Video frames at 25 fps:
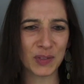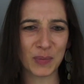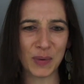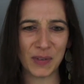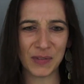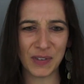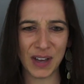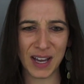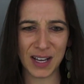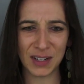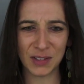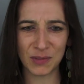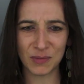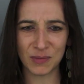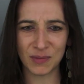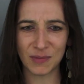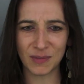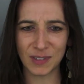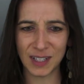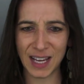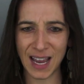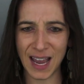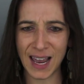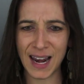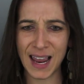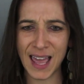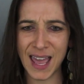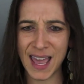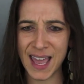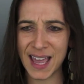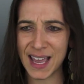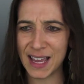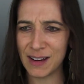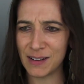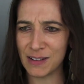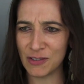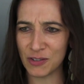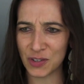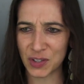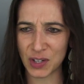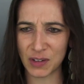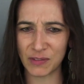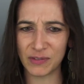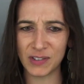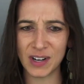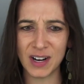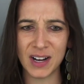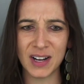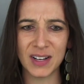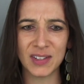We've had Gallet and Oscar
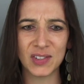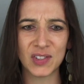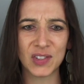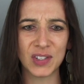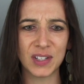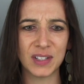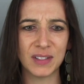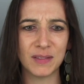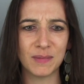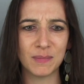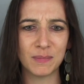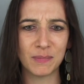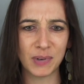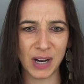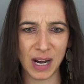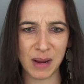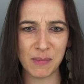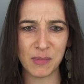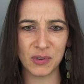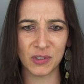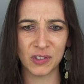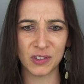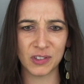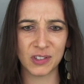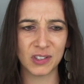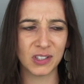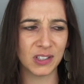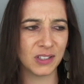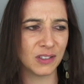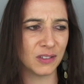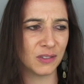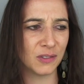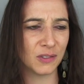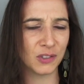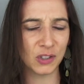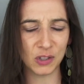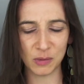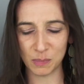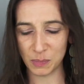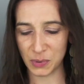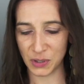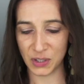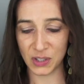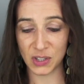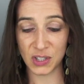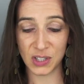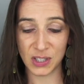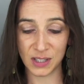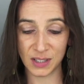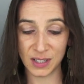Franz and Bremond and
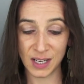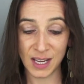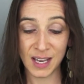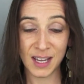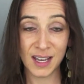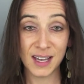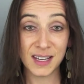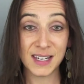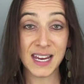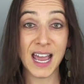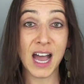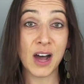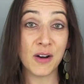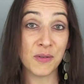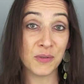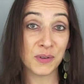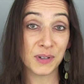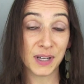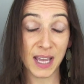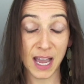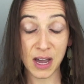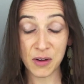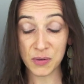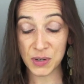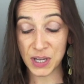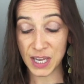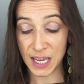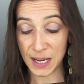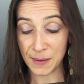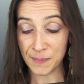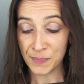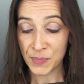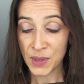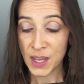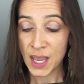Gumpert and now Kaucky.